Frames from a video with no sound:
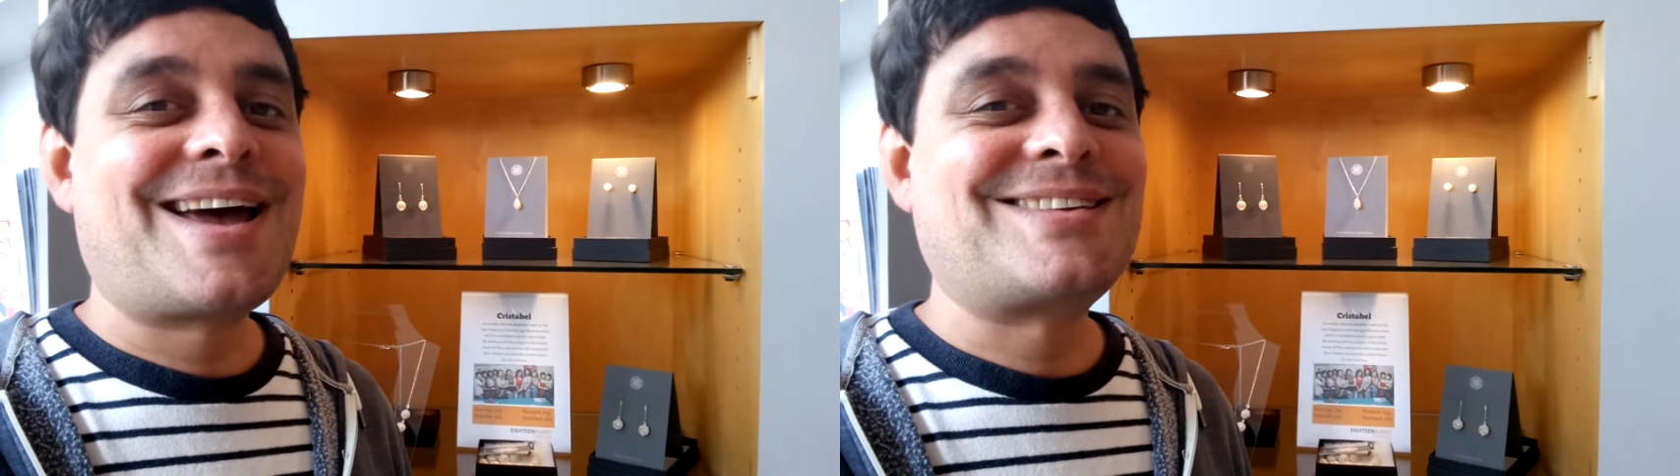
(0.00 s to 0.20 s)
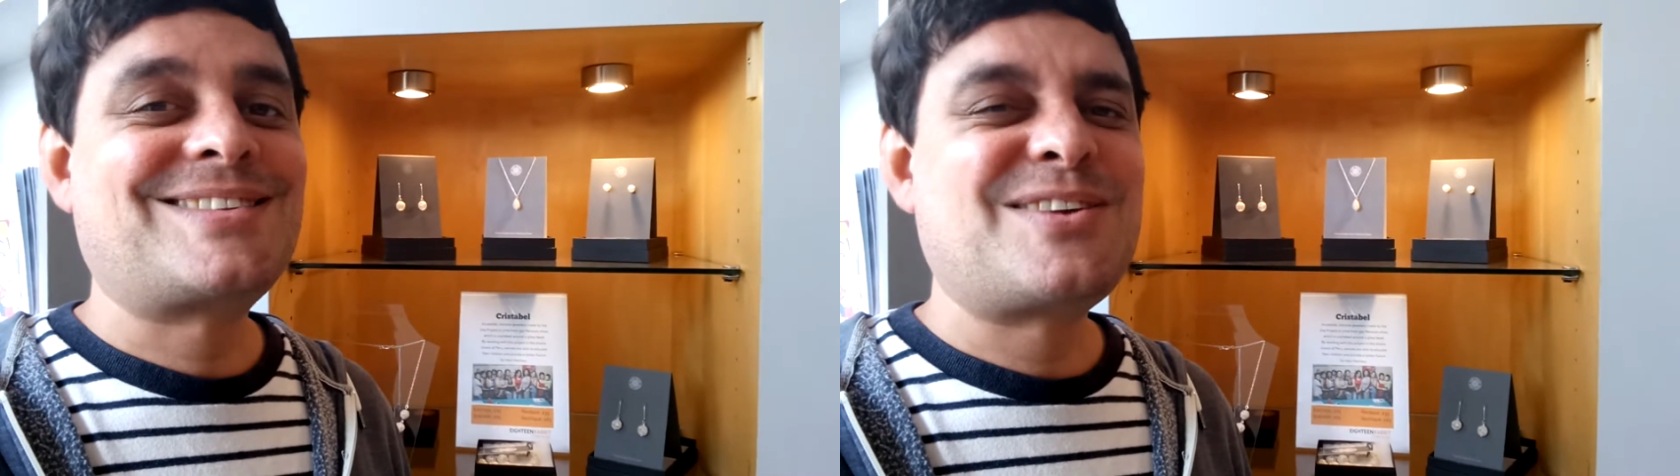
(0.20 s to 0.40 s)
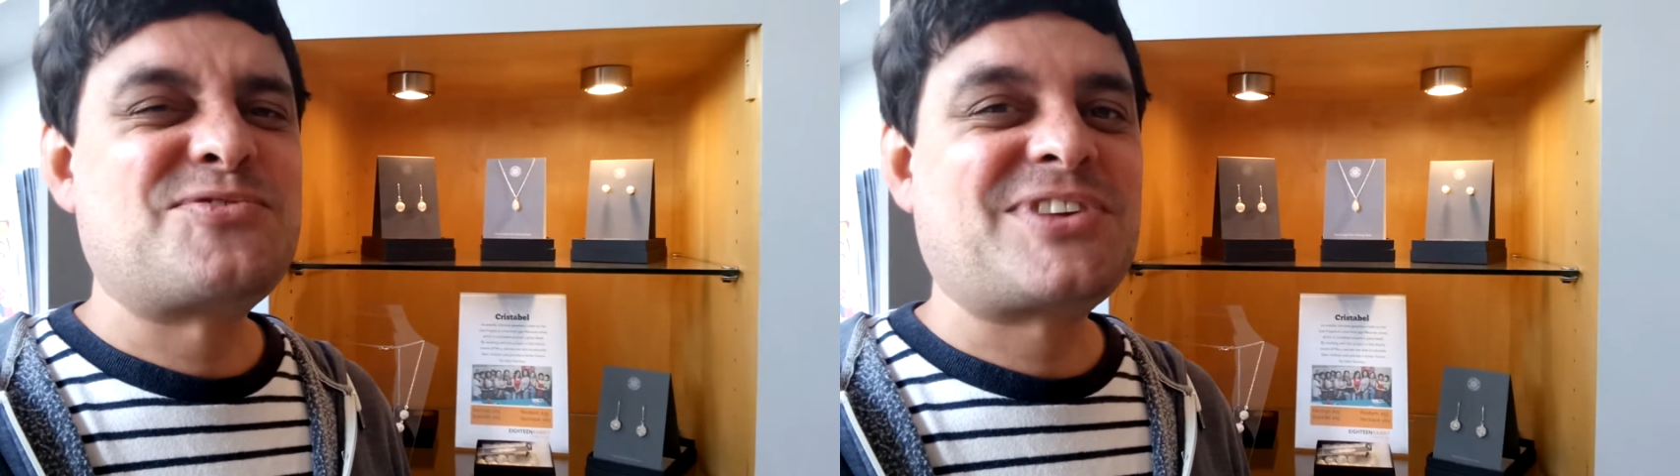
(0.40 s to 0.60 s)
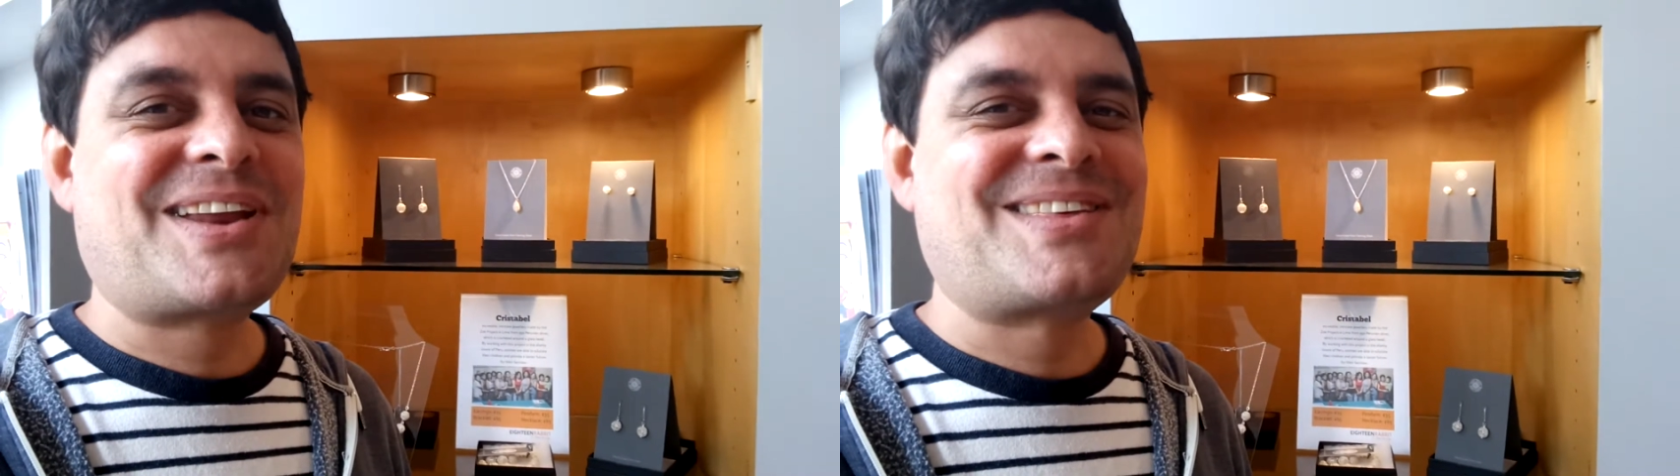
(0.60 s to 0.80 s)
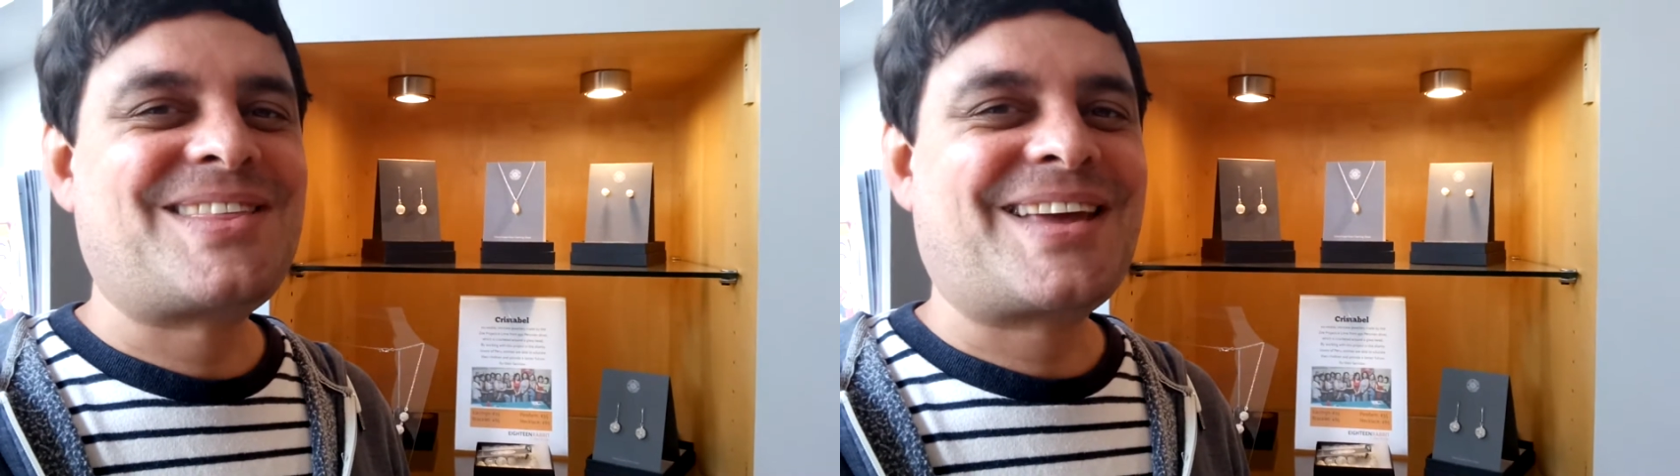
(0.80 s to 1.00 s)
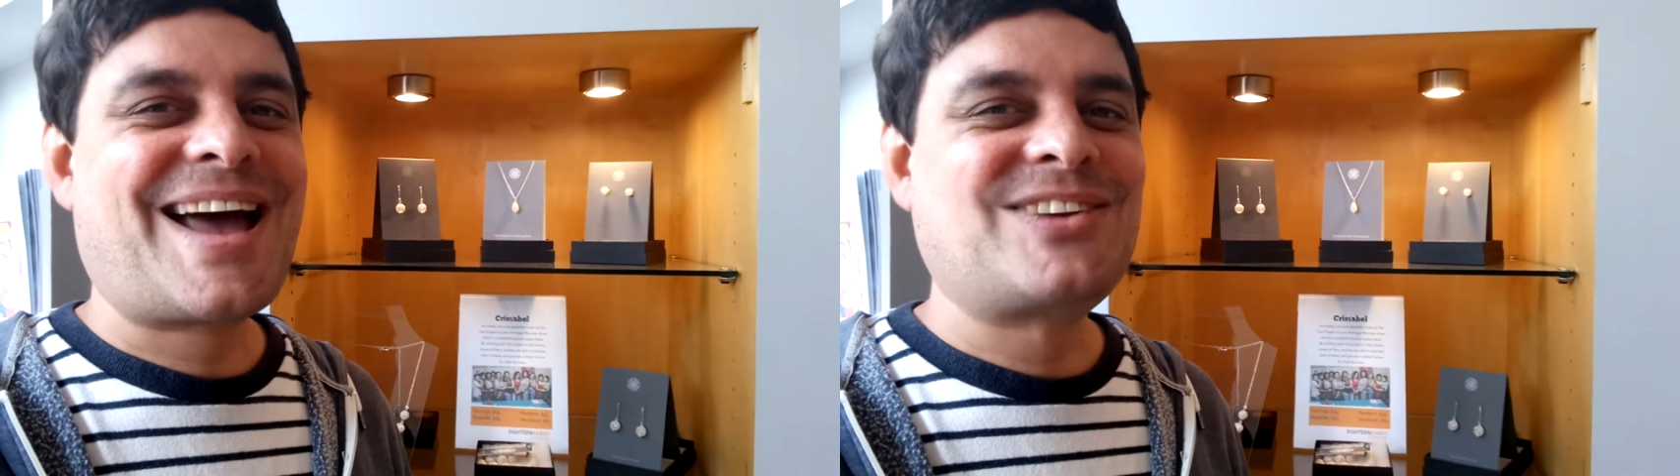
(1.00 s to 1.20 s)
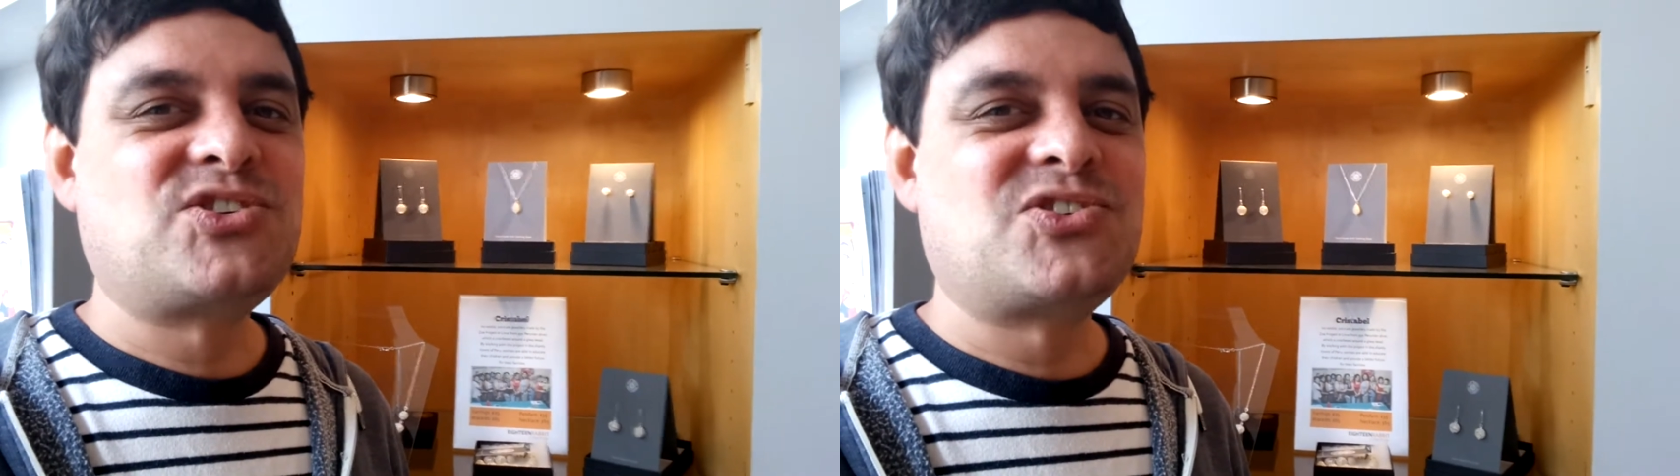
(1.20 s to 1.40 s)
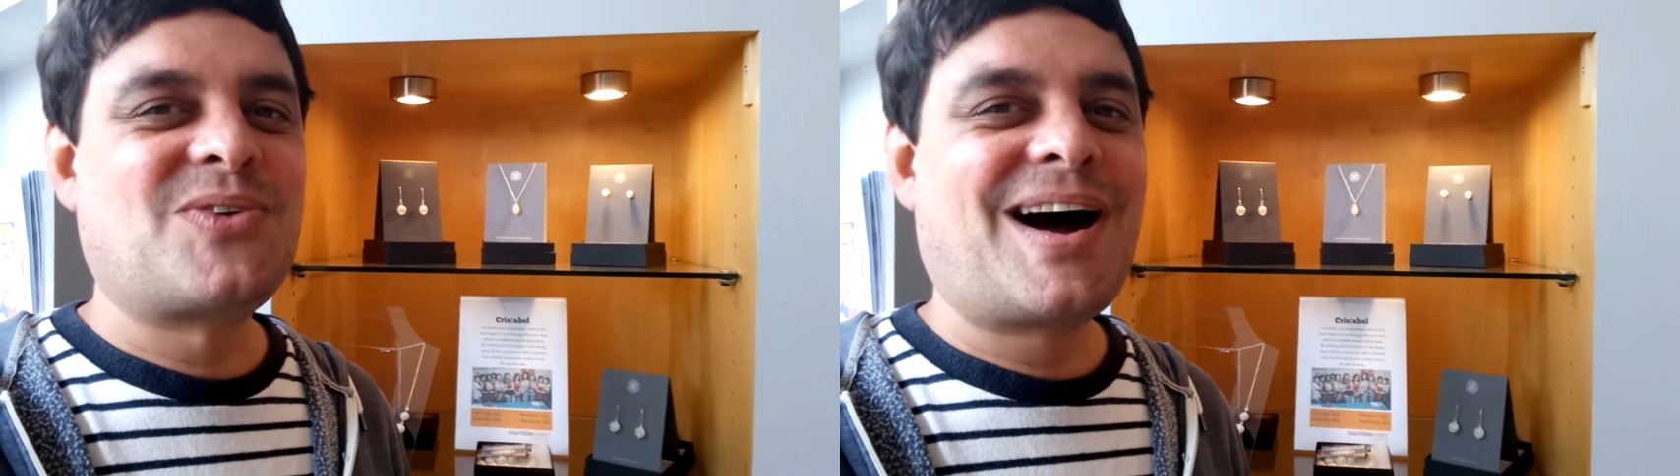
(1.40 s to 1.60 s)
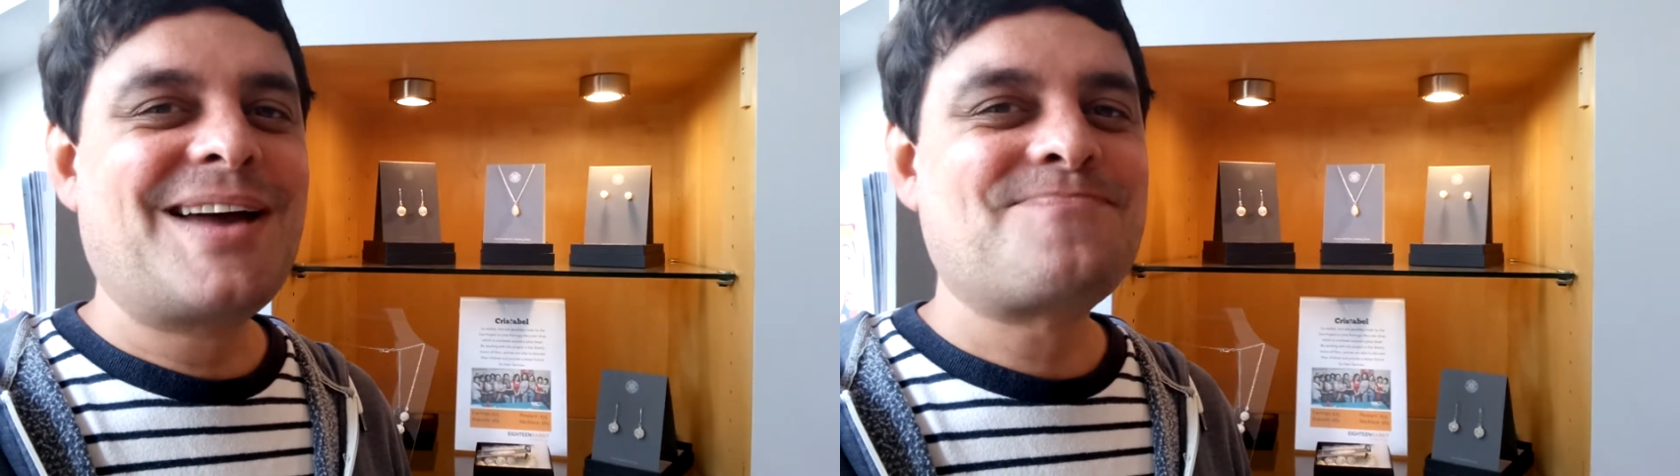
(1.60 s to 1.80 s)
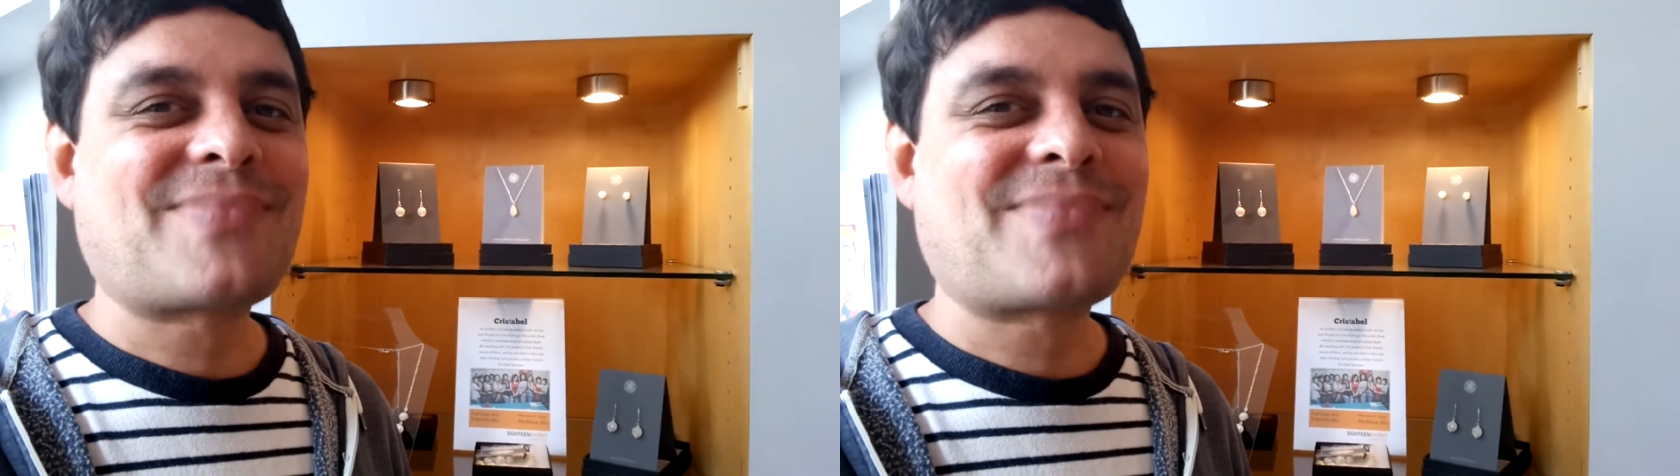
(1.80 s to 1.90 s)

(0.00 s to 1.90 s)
see if there's anything that catches your eye.